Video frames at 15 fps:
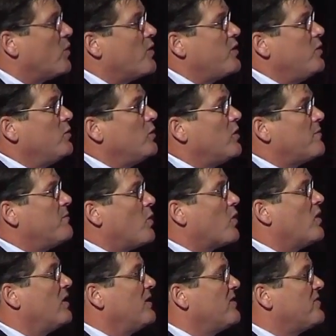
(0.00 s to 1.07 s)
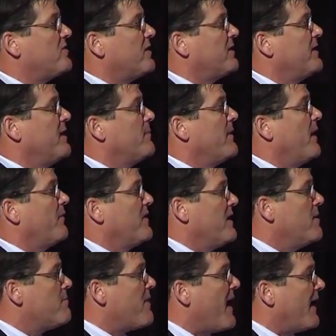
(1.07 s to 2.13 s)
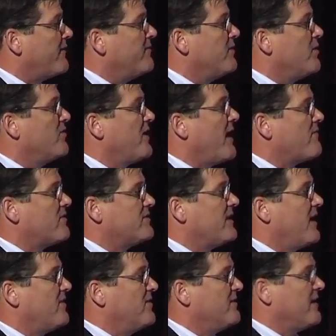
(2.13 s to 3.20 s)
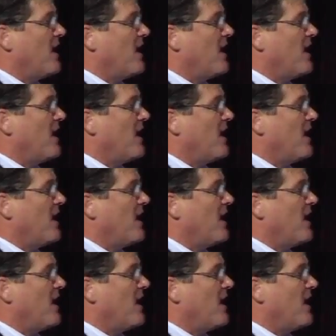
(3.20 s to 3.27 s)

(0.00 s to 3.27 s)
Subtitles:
or do you look more holistically about the impact of those advertising